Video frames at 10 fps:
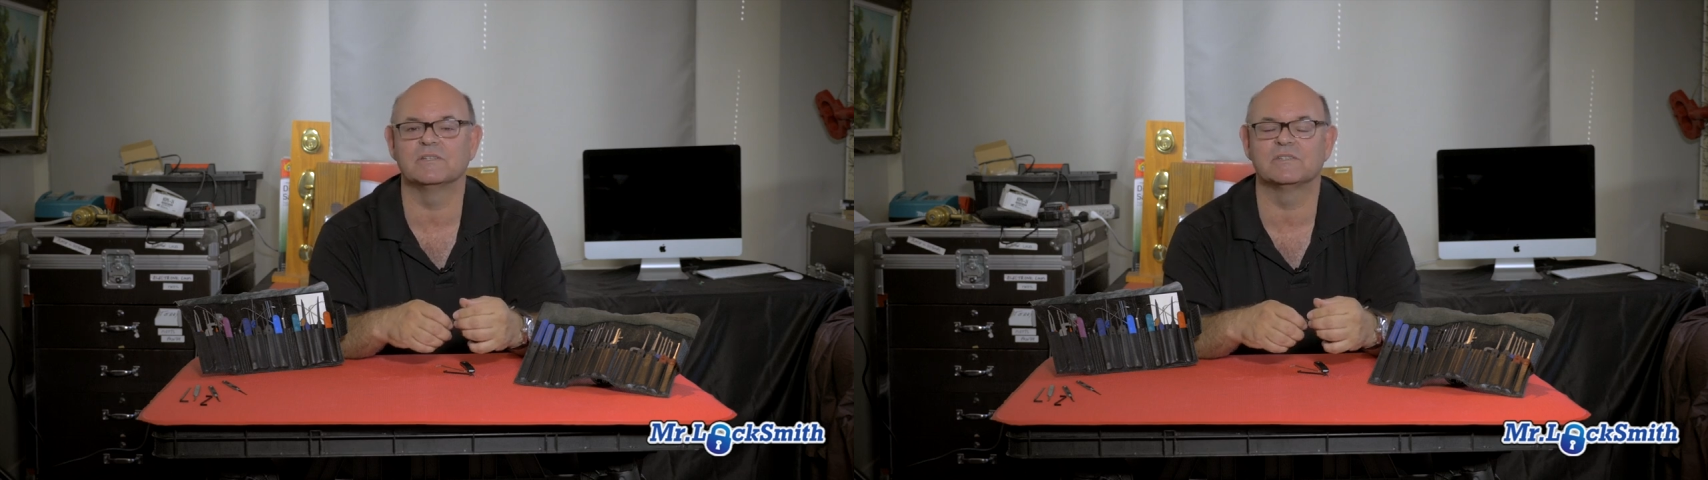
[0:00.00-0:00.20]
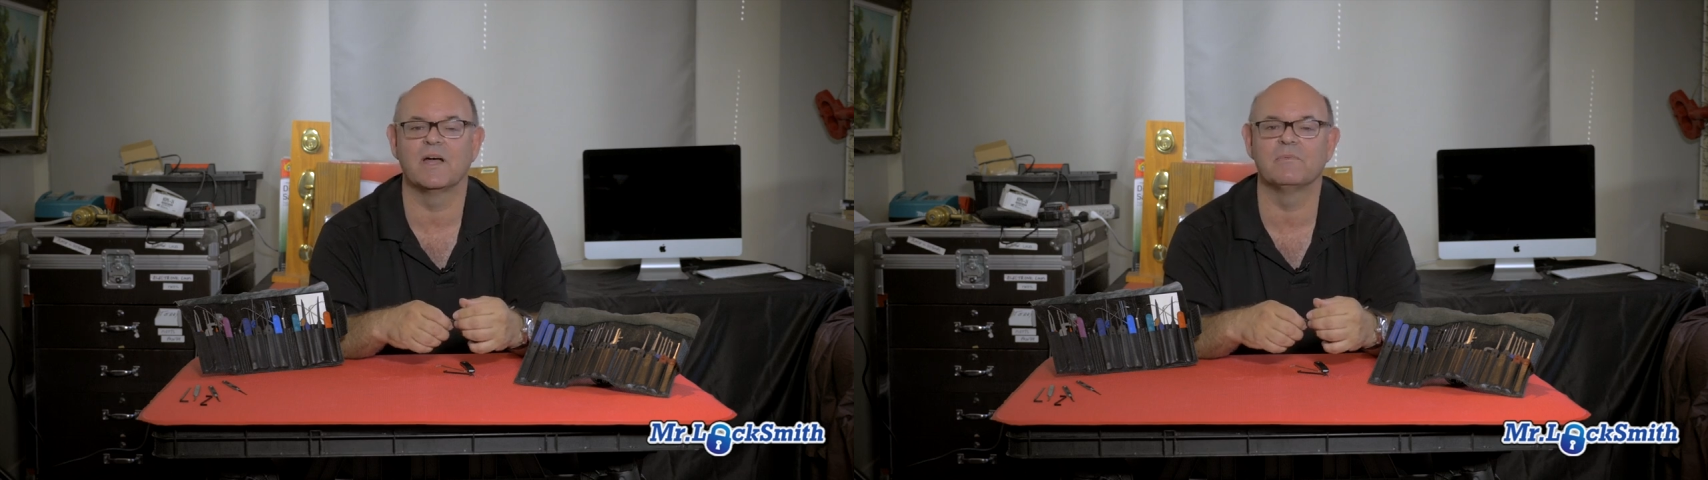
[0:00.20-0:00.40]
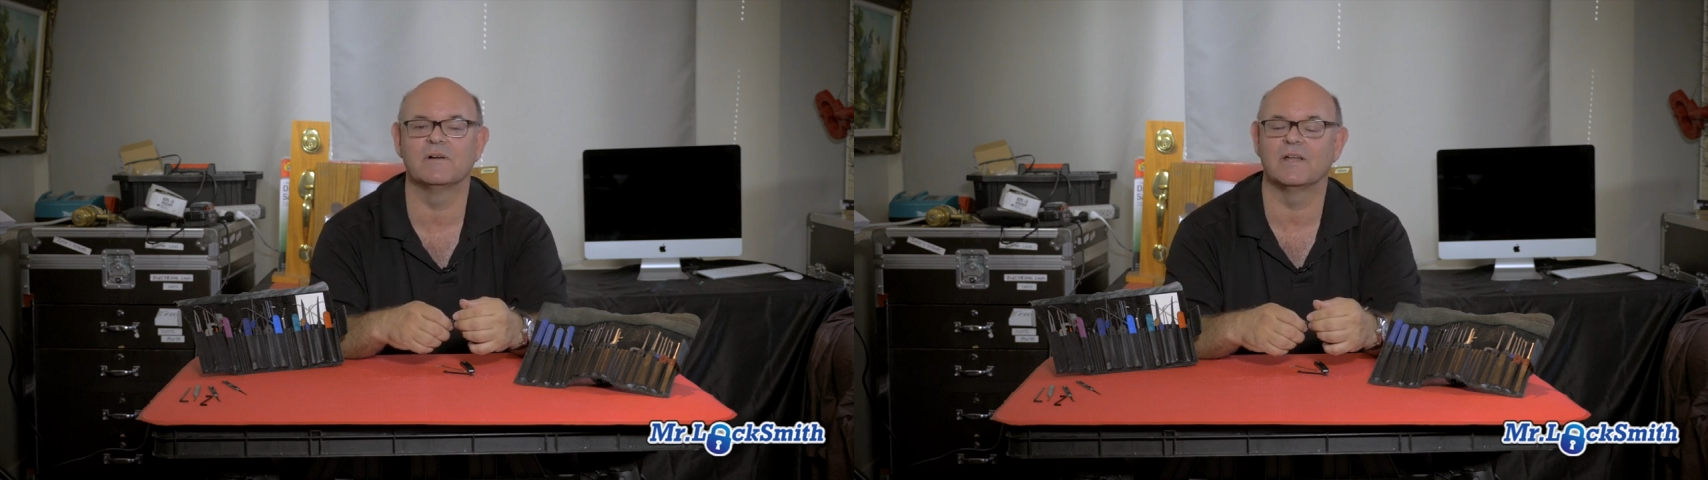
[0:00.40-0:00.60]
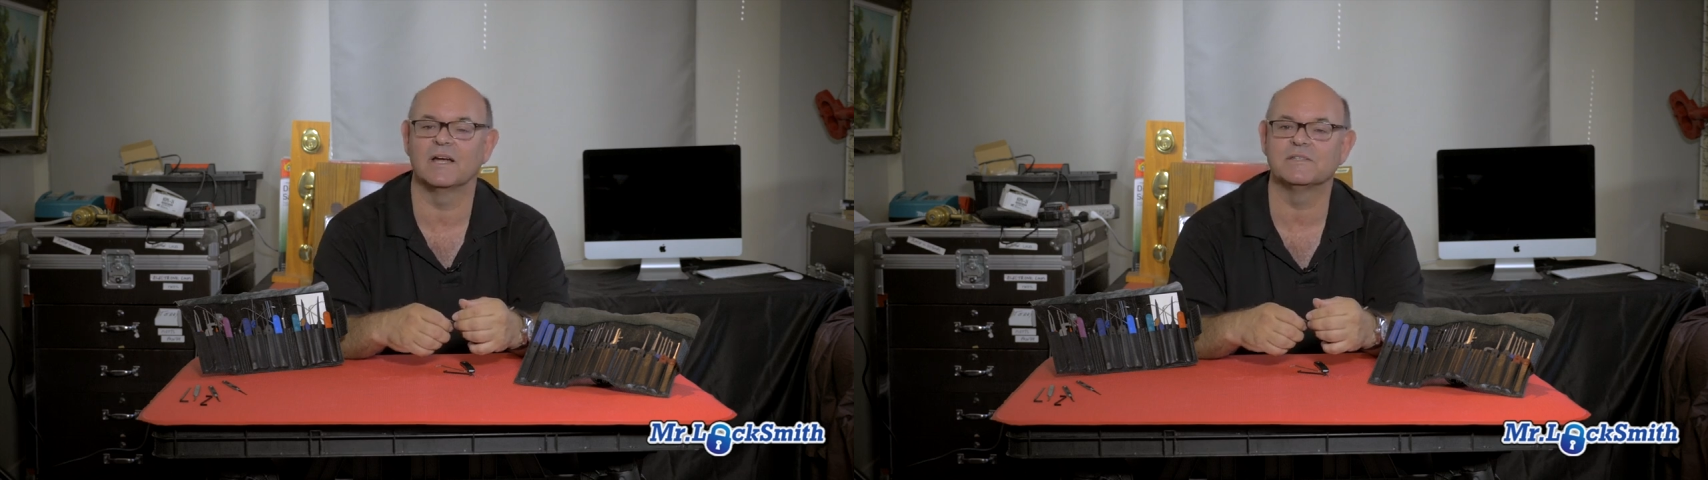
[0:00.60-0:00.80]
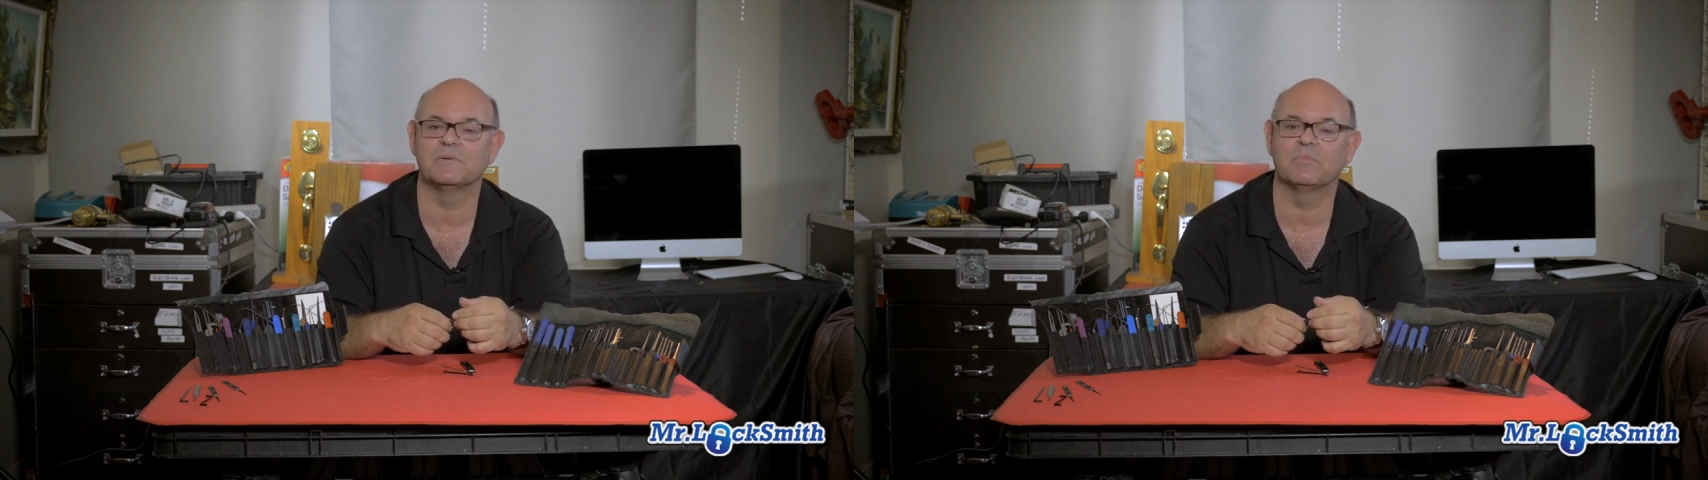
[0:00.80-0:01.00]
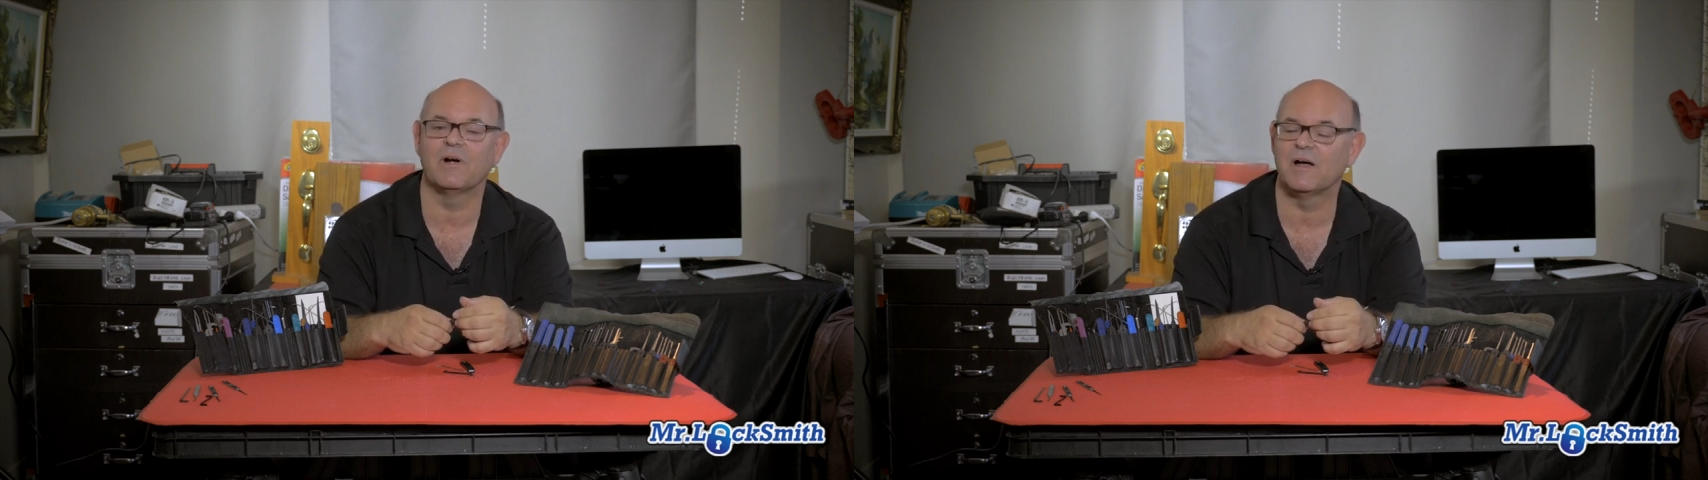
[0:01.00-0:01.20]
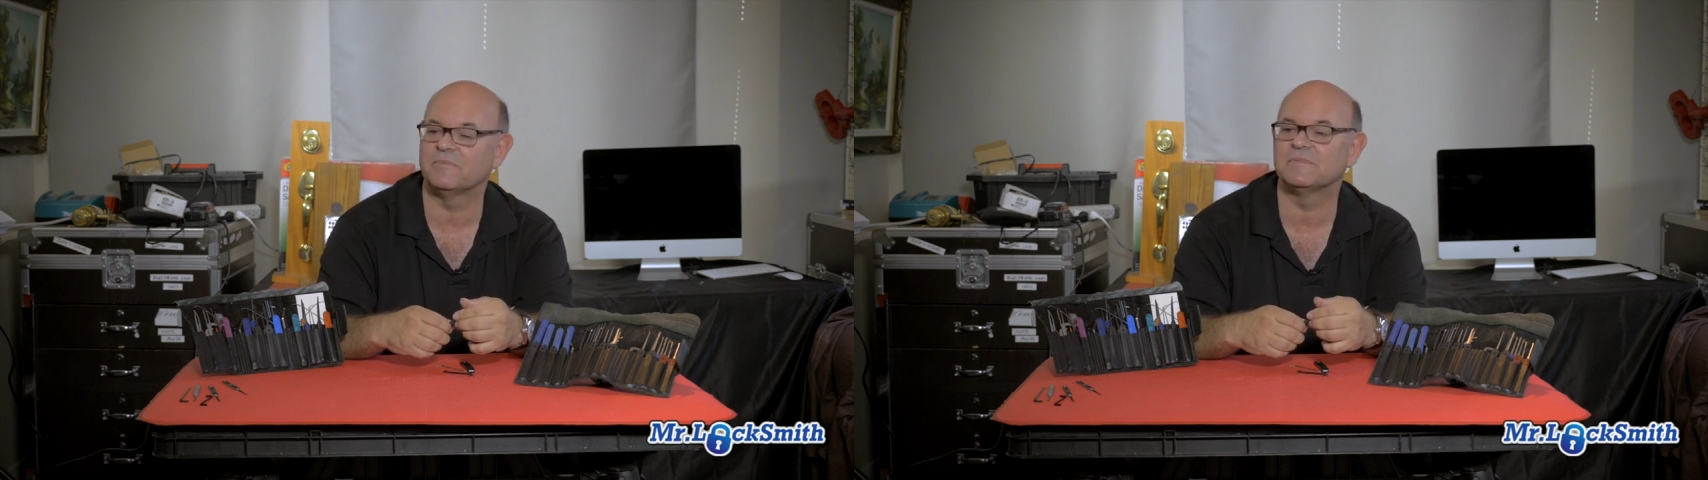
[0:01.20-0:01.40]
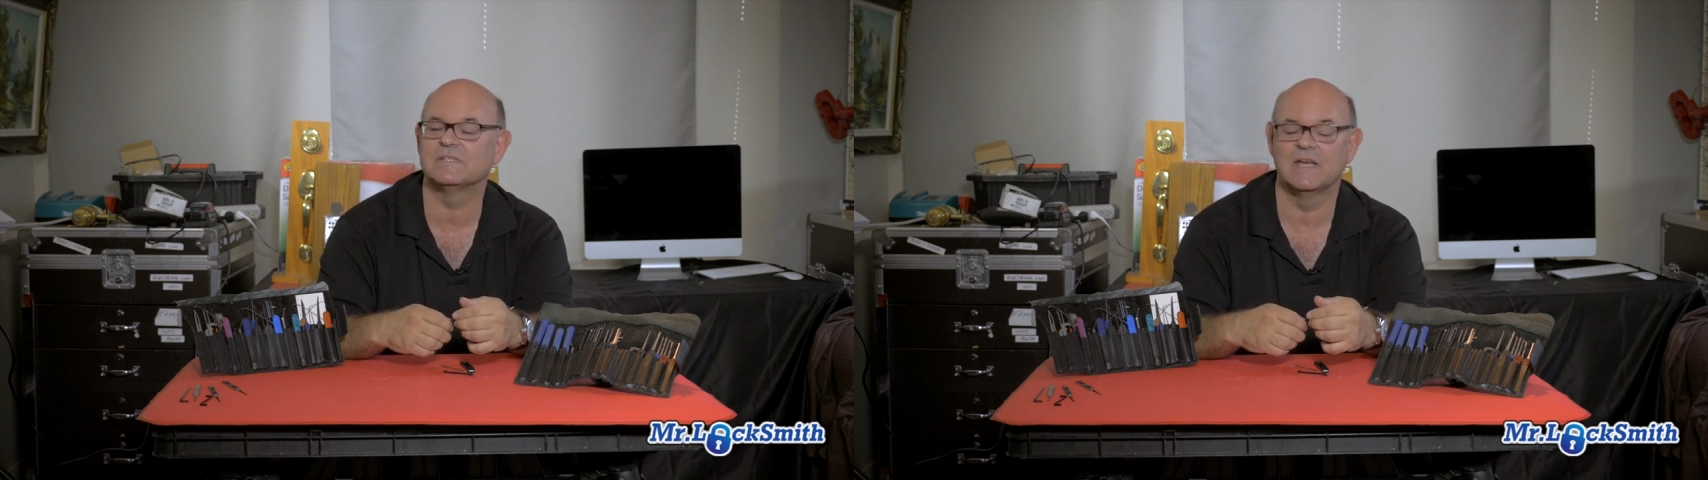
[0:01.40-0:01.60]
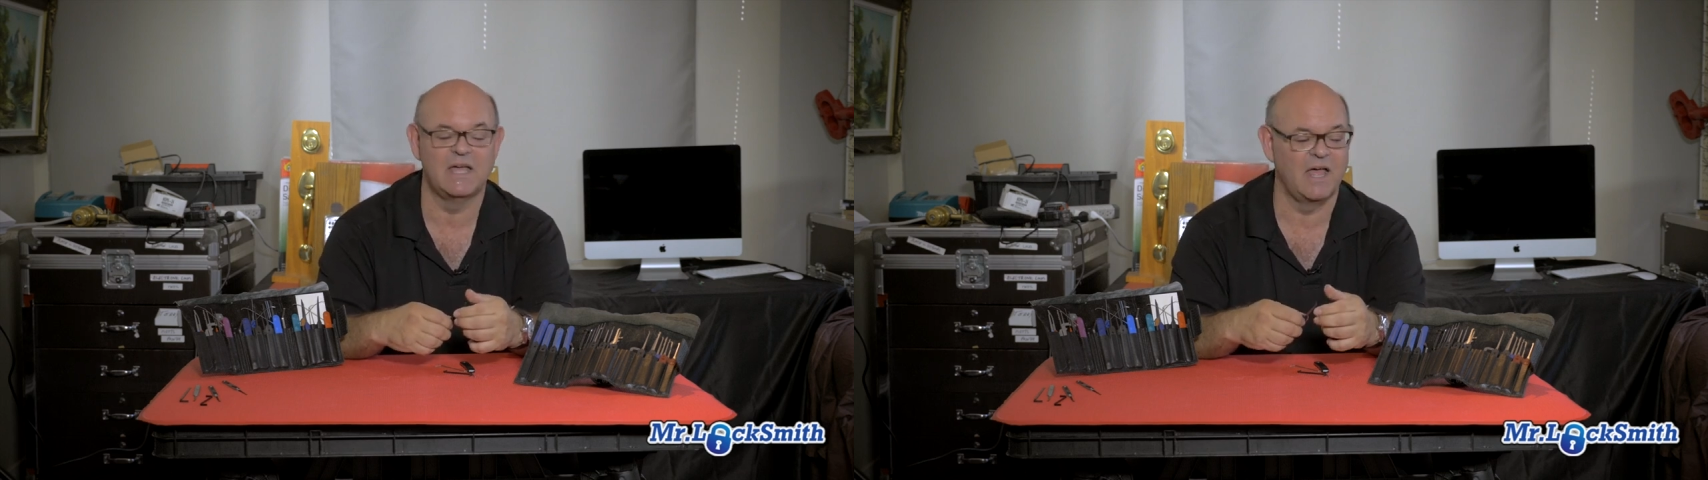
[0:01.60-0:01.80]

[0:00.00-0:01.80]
stubborn, I got some problems,